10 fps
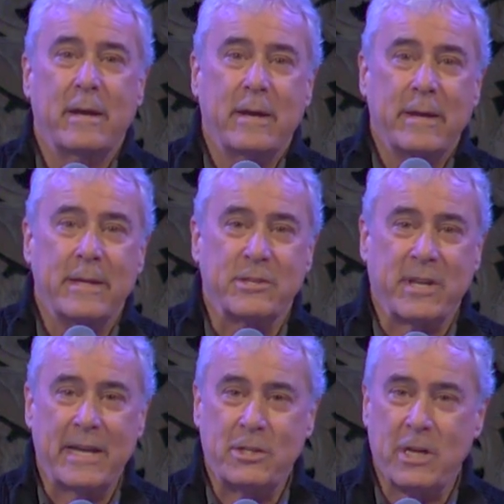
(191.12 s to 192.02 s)
His
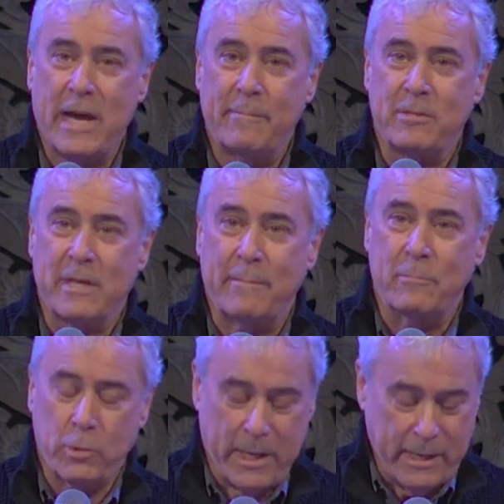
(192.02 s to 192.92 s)
day job is at
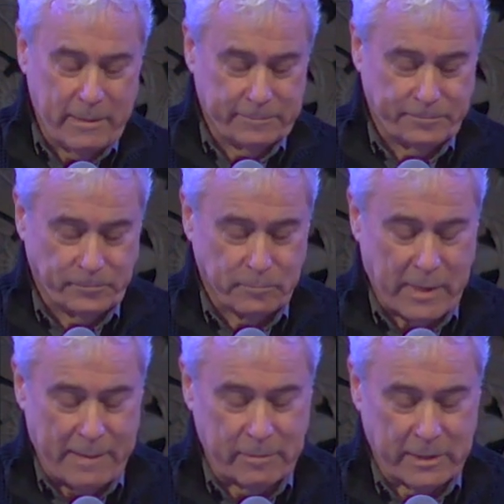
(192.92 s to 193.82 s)
Moody
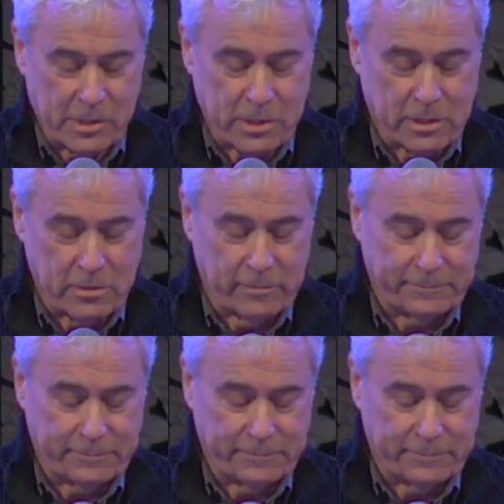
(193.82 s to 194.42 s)
Bible Institute.